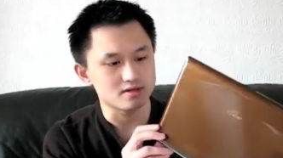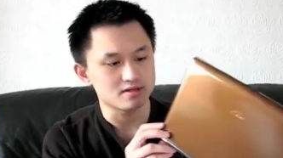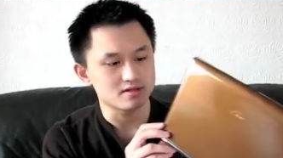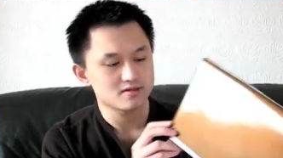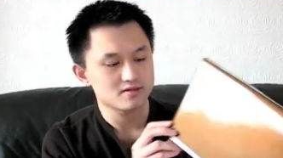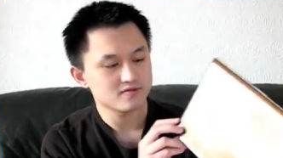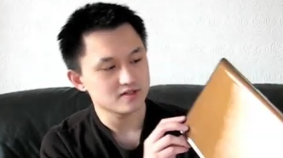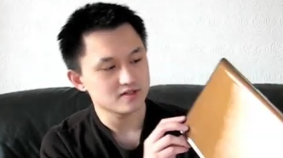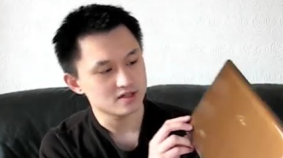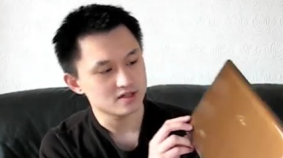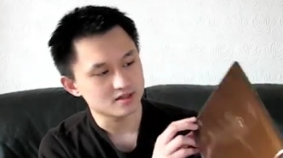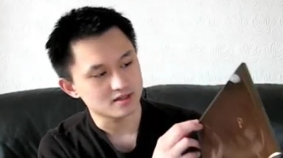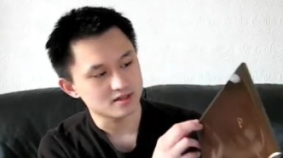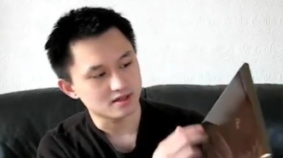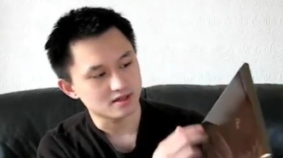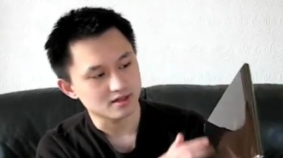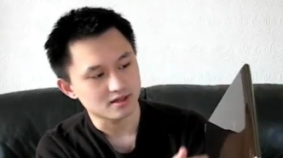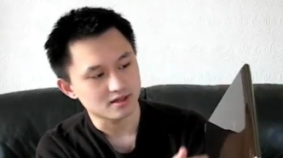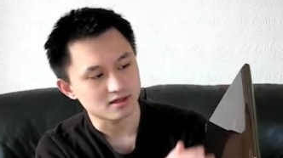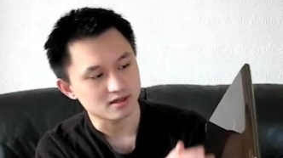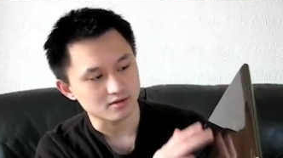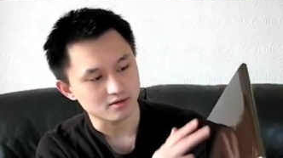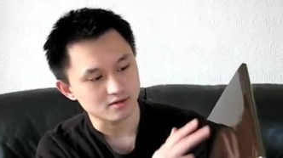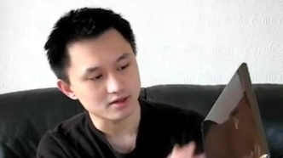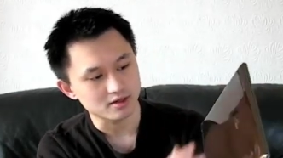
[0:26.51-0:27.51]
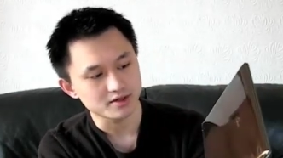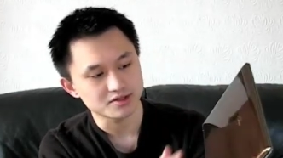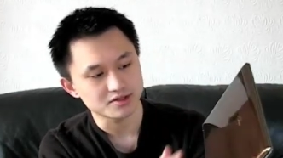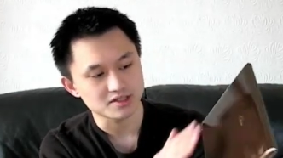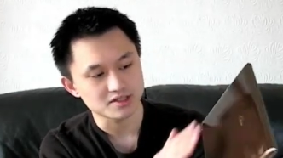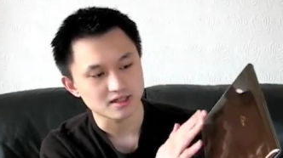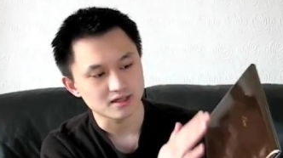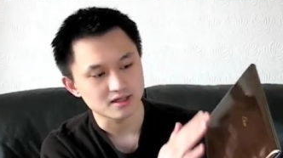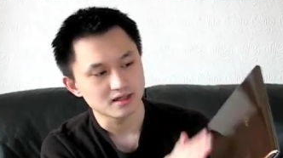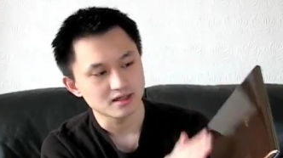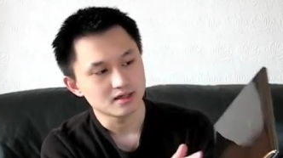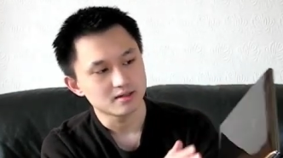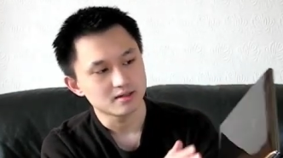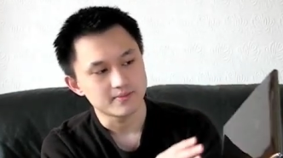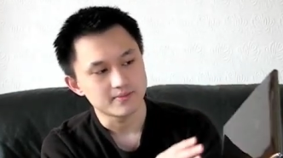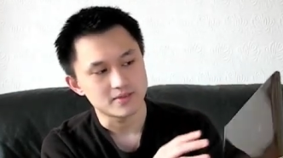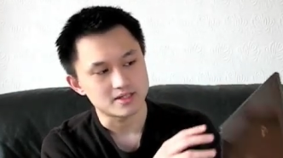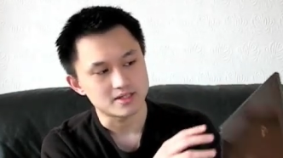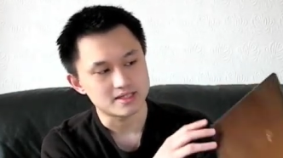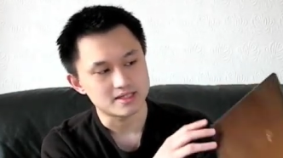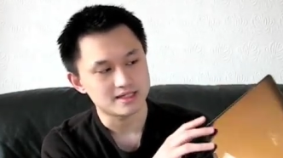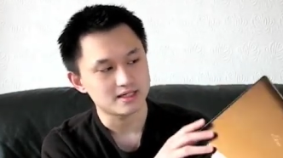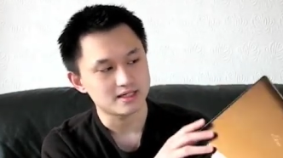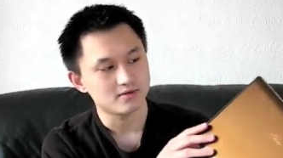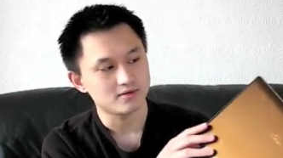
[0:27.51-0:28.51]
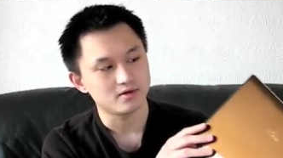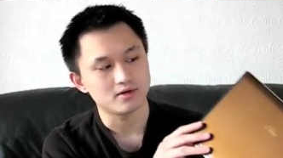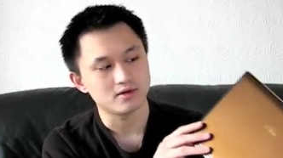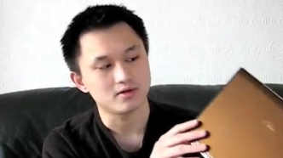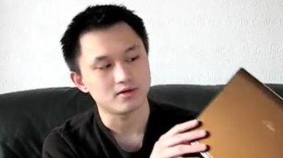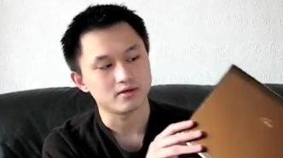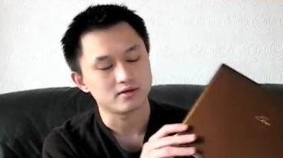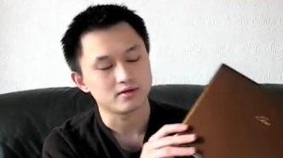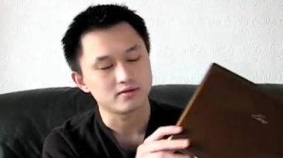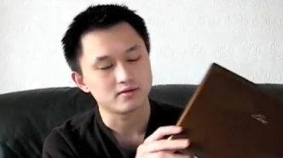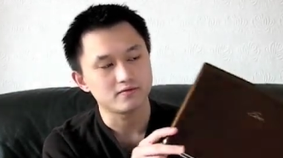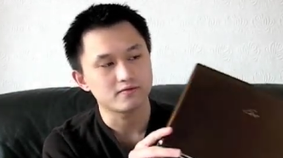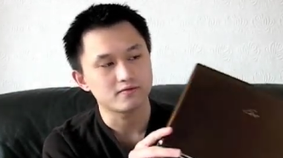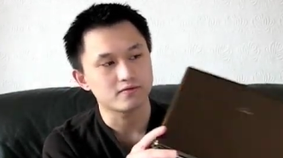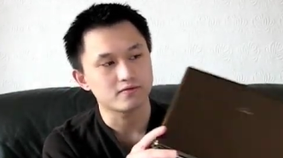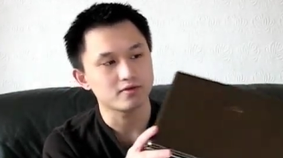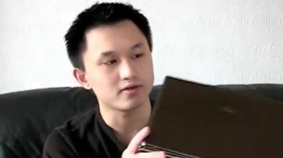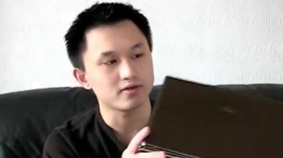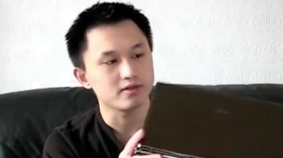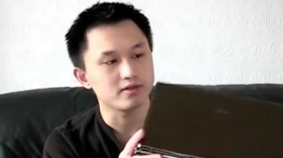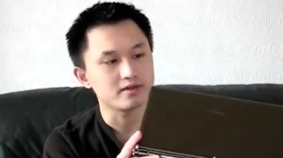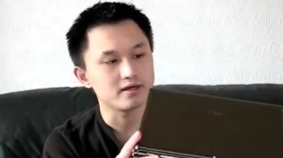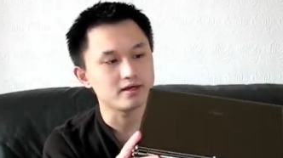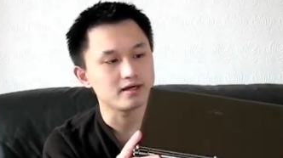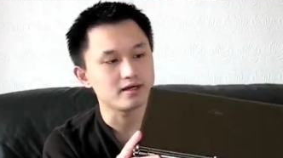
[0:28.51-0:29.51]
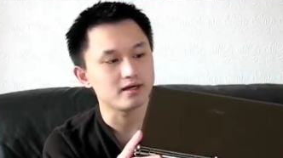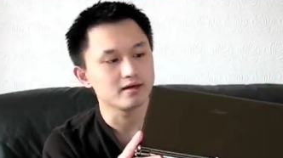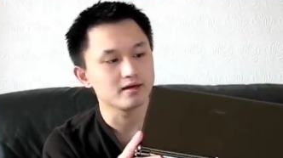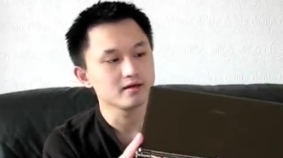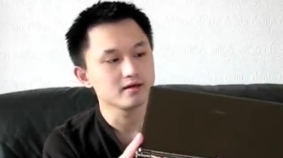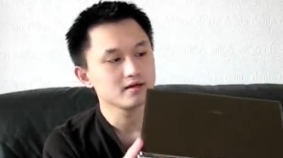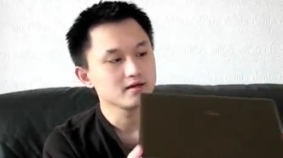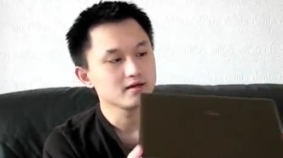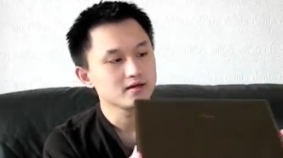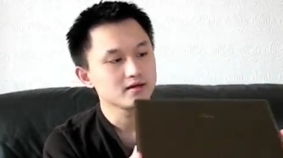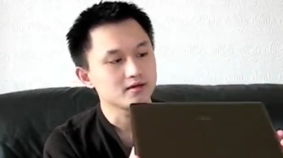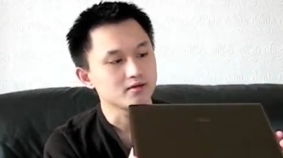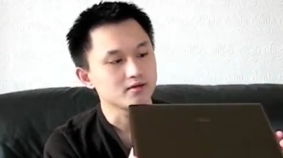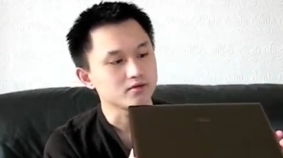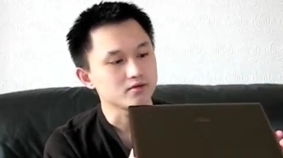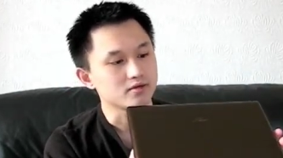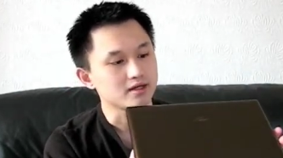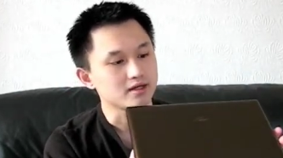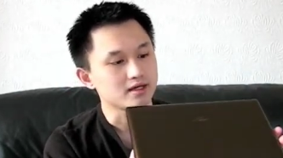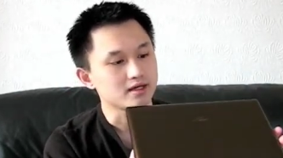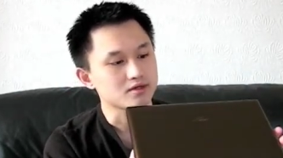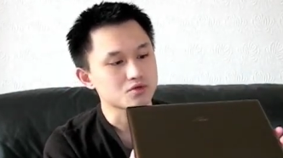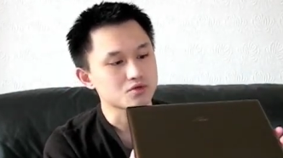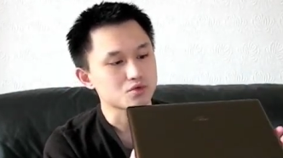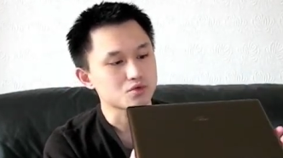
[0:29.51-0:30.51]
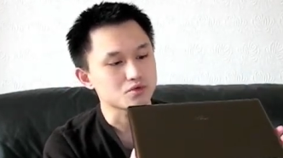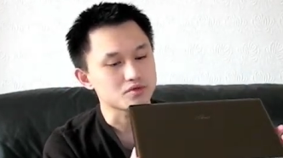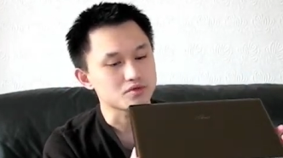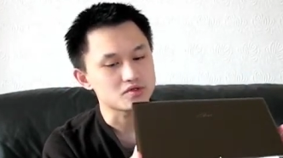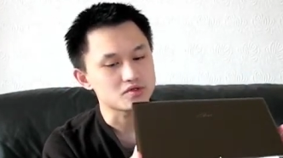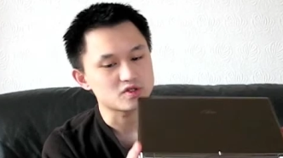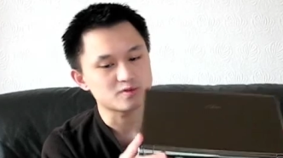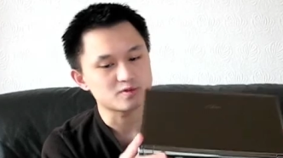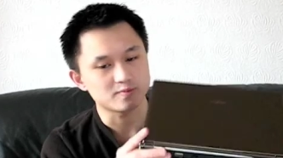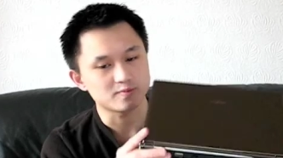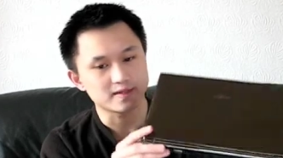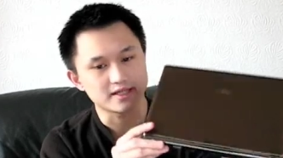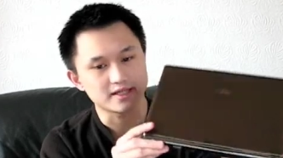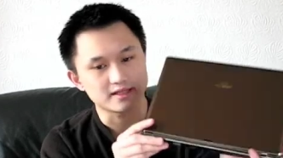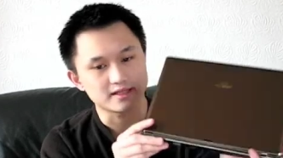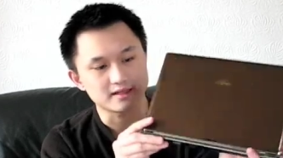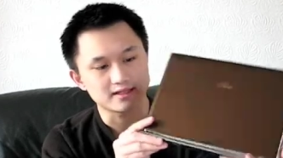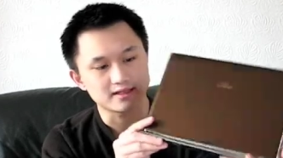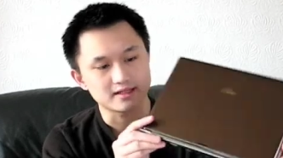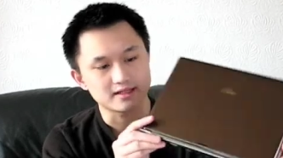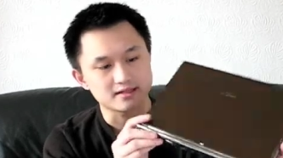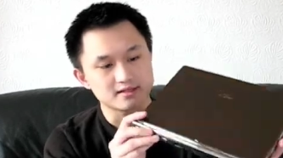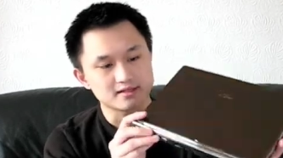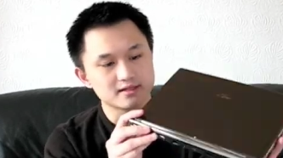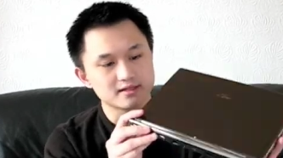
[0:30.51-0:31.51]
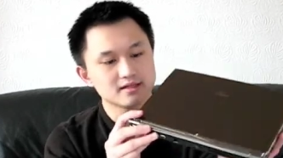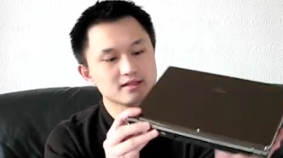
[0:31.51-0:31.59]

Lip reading: It's finished in a kind of glossy material on the front there, on the actual display lid.